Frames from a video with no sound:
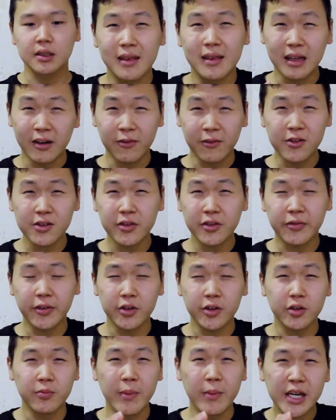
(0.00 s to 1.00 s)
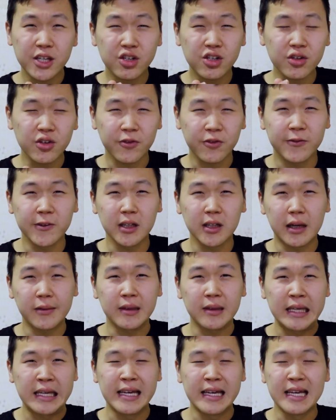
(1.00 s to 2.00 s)
Now, first of all, make sure you fill
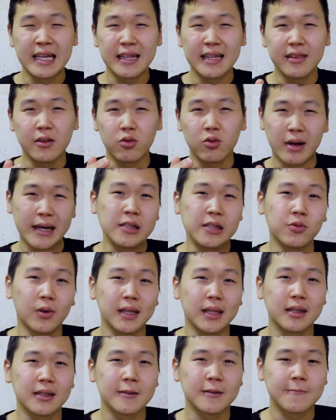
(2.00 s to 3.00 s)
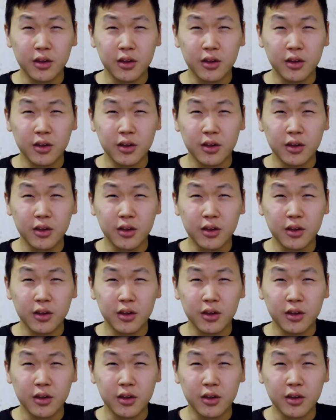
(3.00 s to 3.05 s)
out the right one.